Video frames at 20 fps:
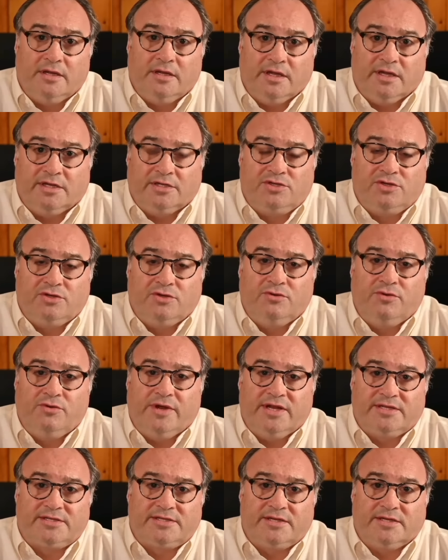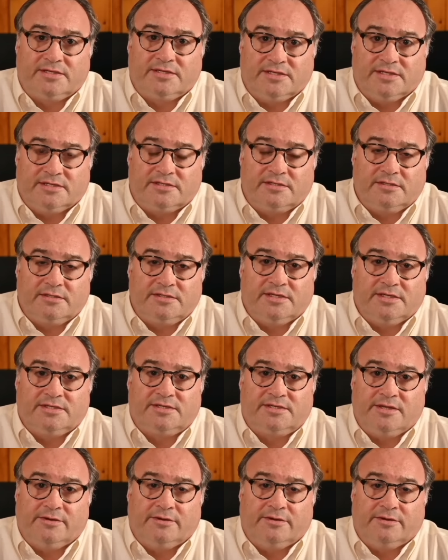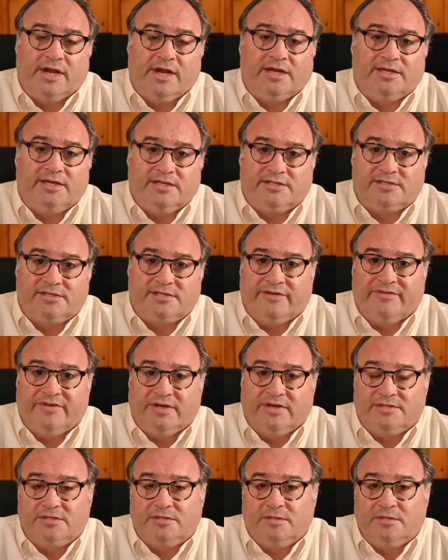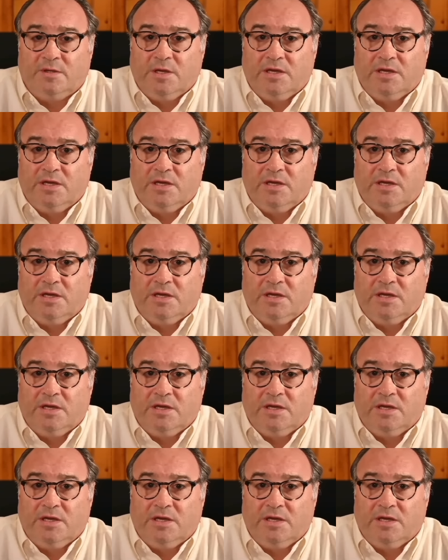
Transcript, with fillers: in two instances since the early 1970s,